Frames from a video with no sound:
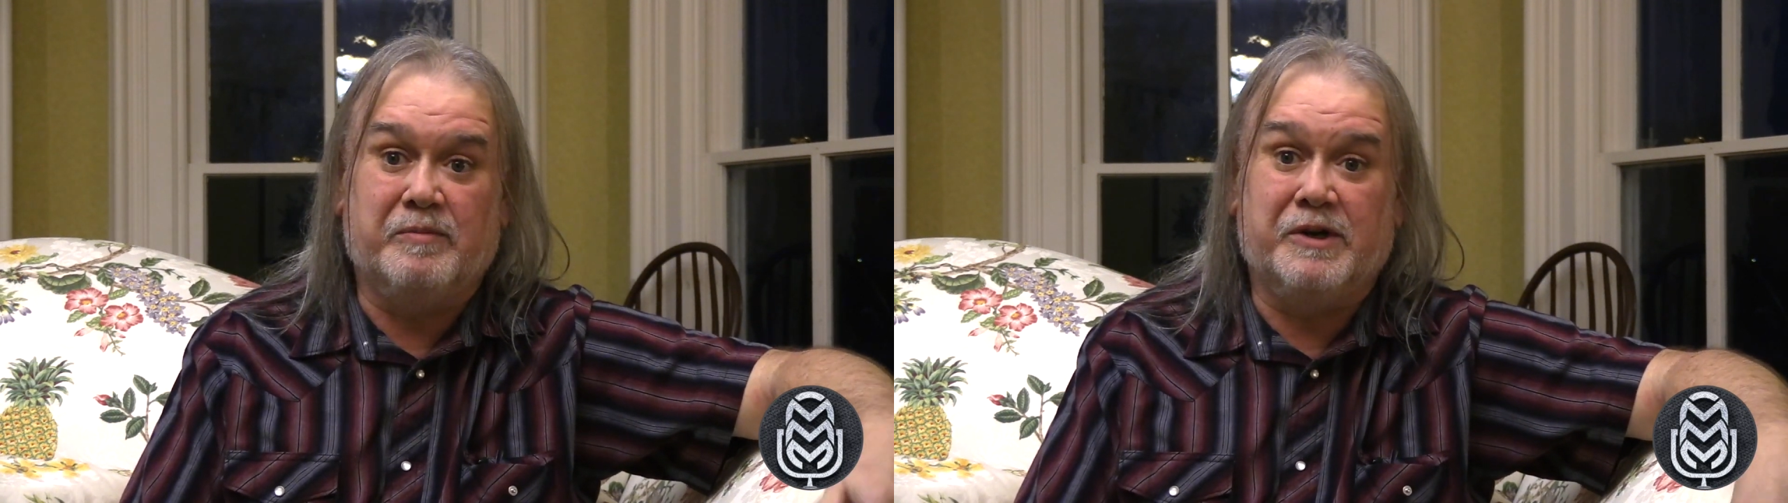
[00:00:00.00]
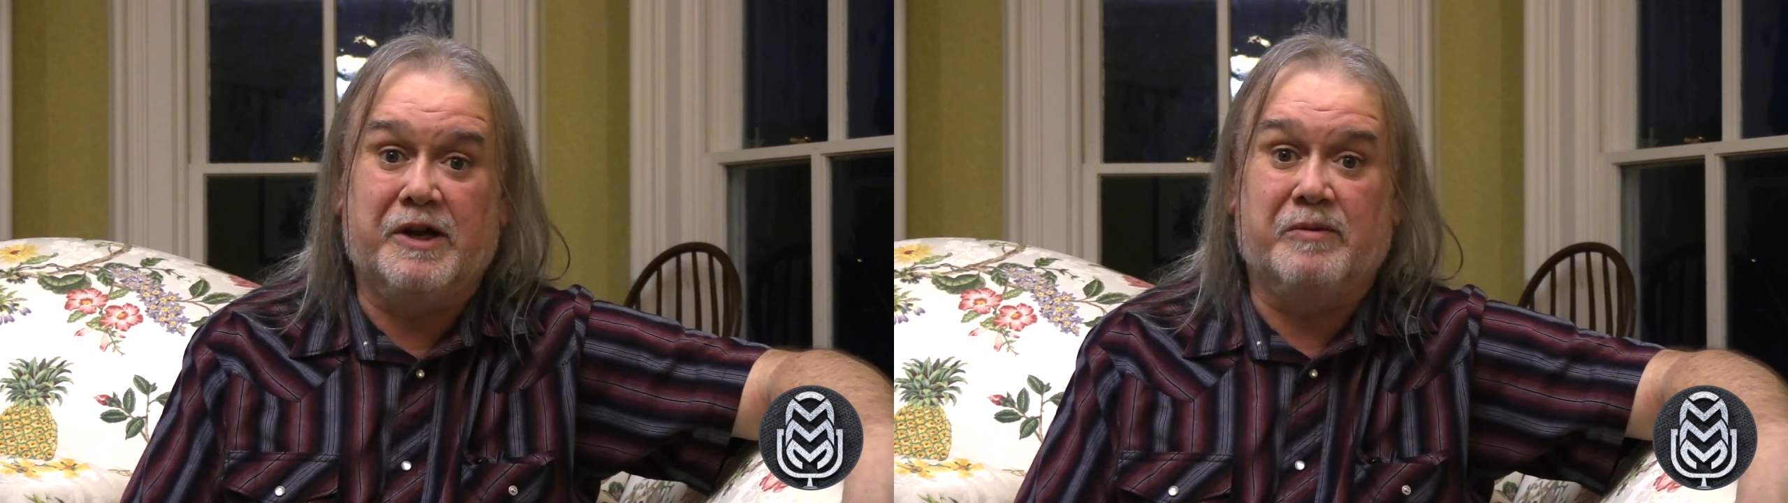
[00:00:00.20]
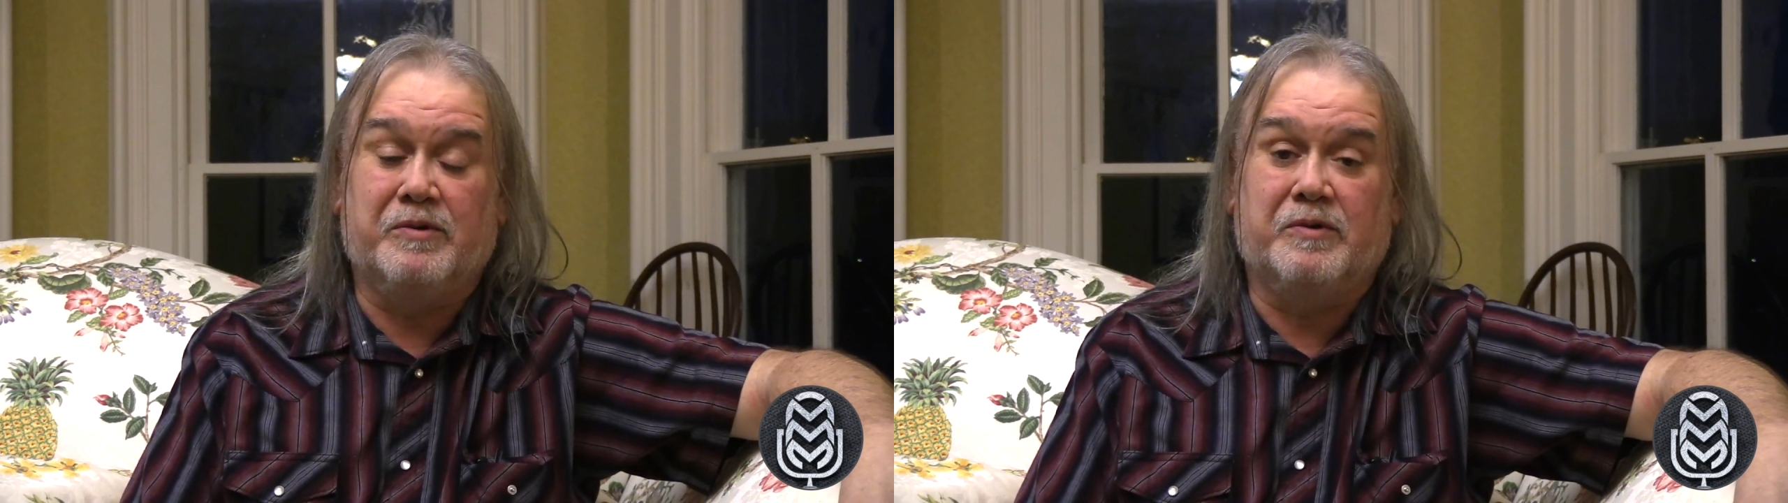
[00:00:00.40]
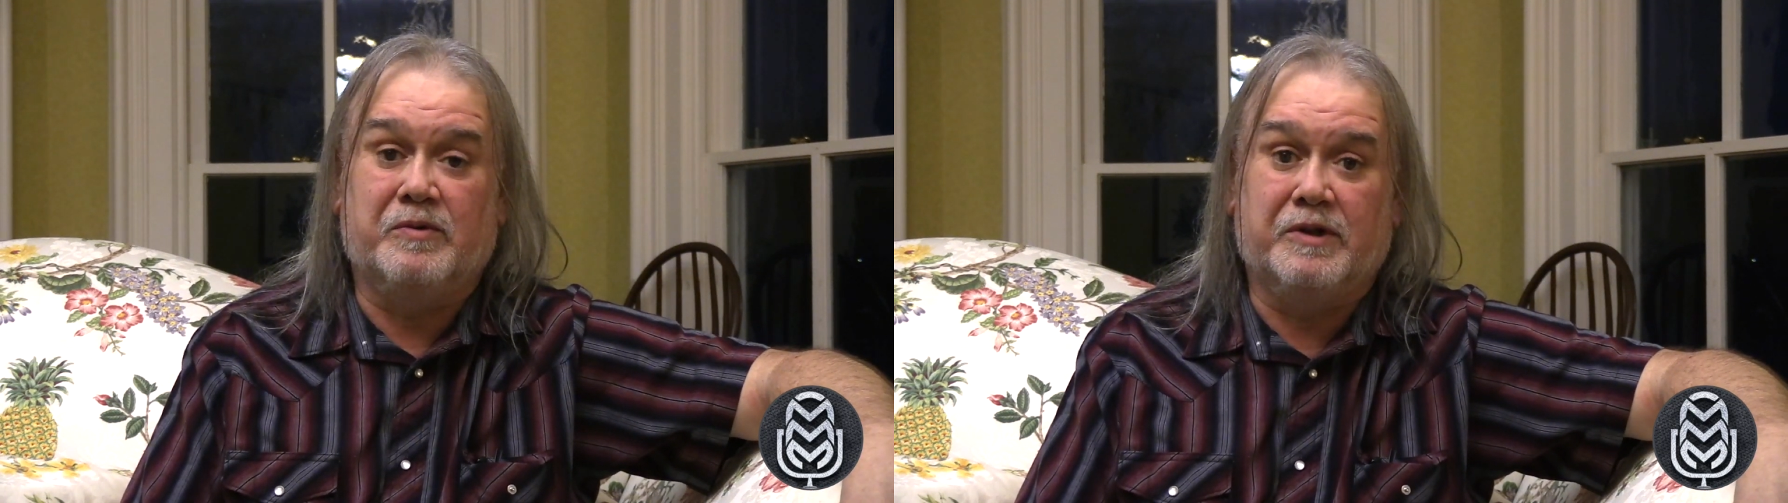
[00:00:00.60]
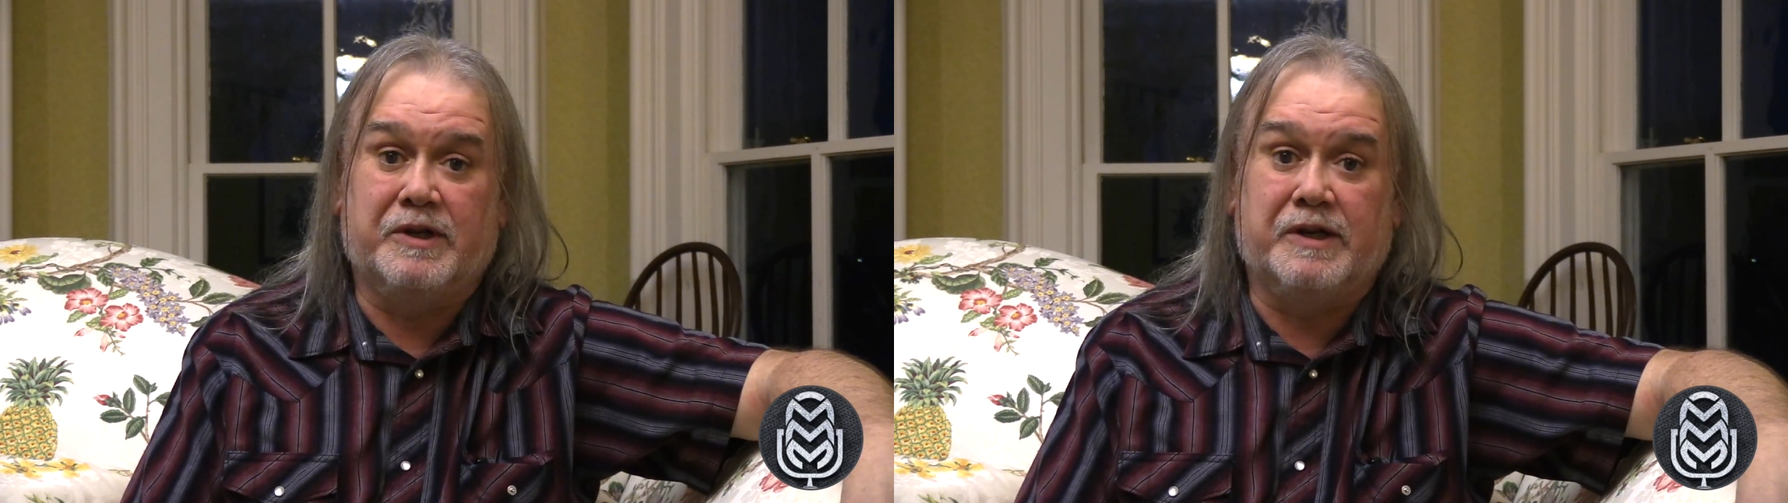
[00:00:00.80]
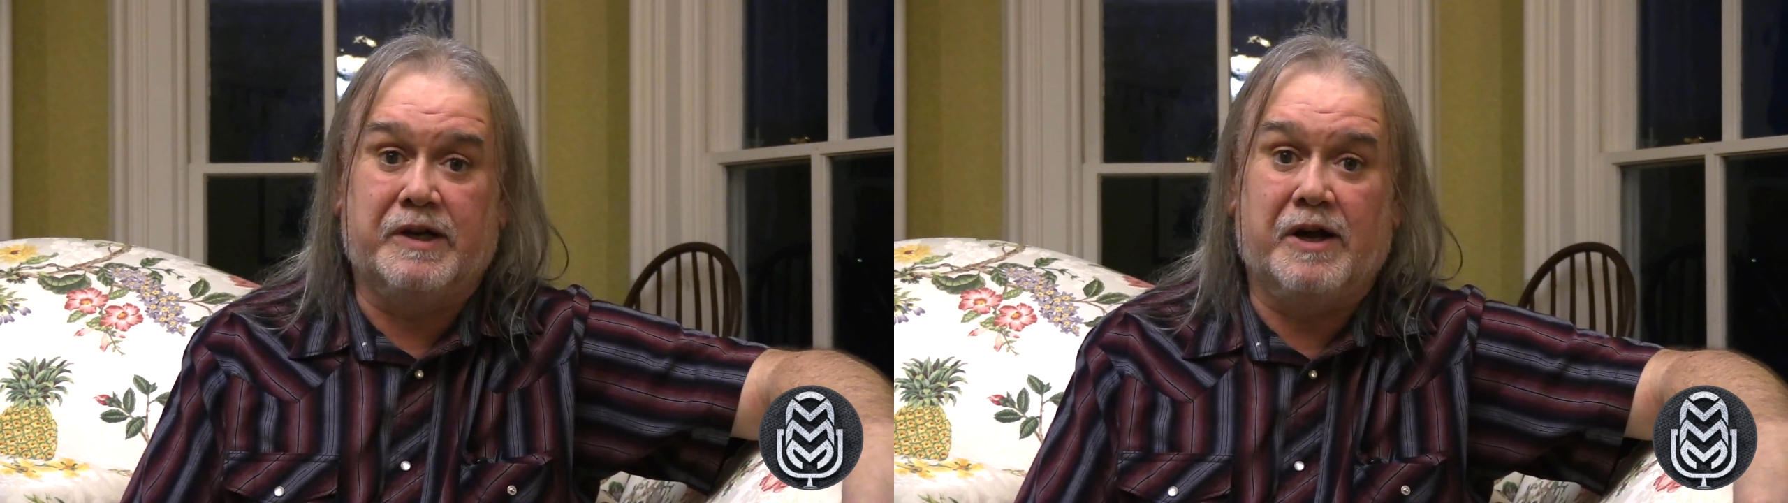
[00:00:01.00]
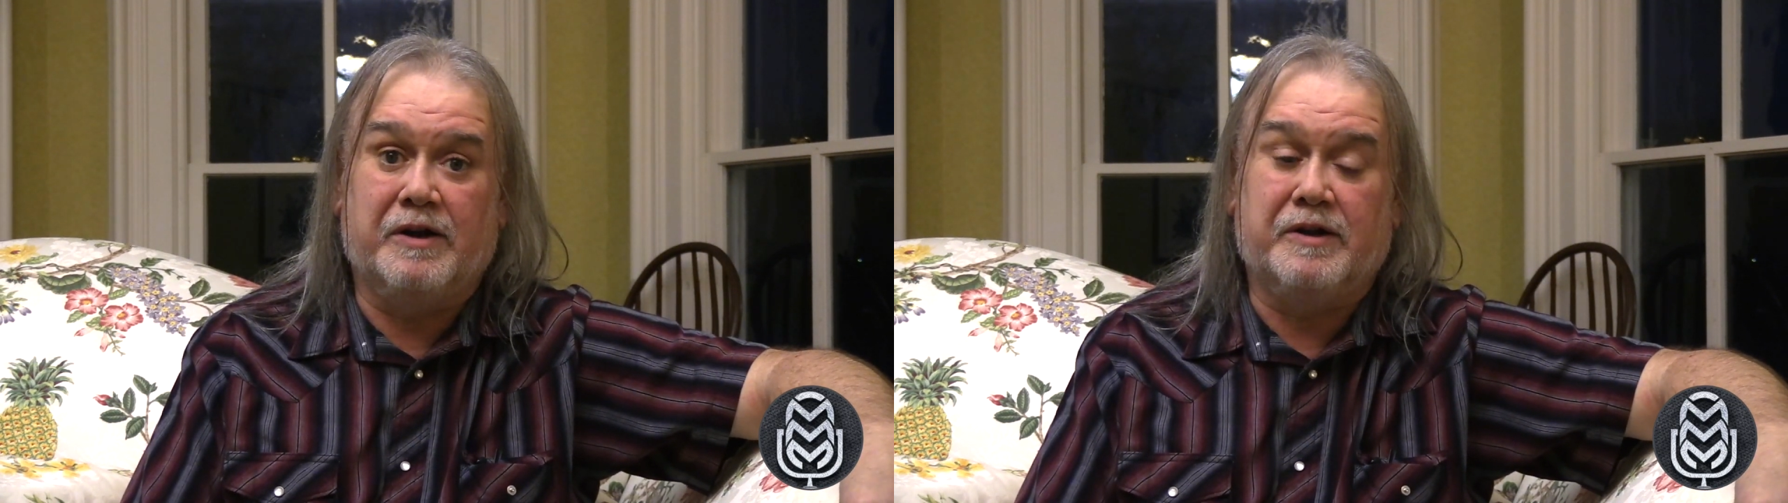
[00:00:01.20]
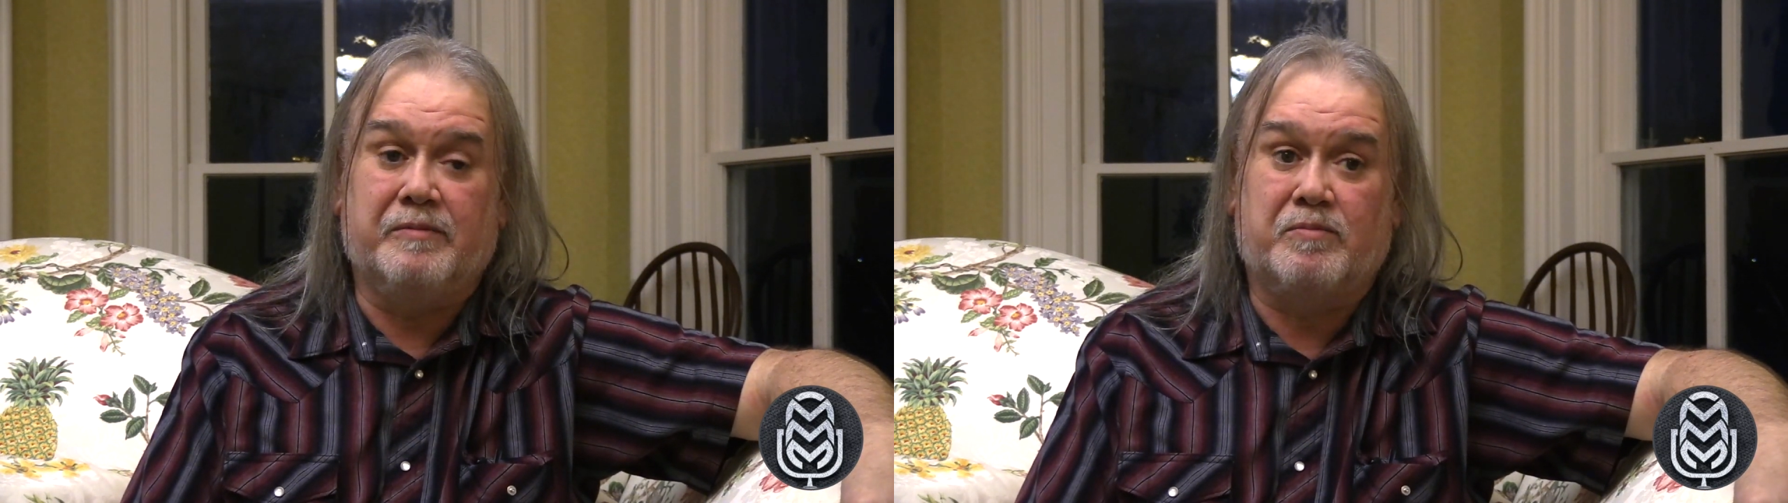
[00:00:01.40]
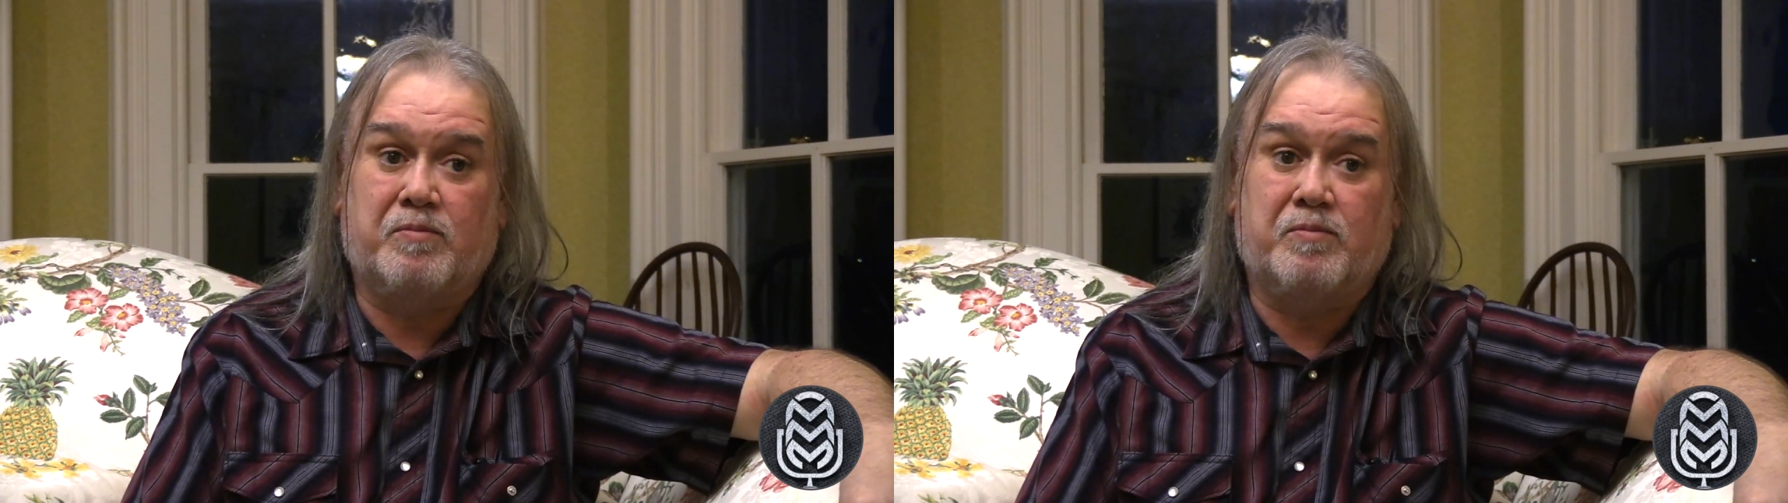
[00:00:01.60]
been able to really get out and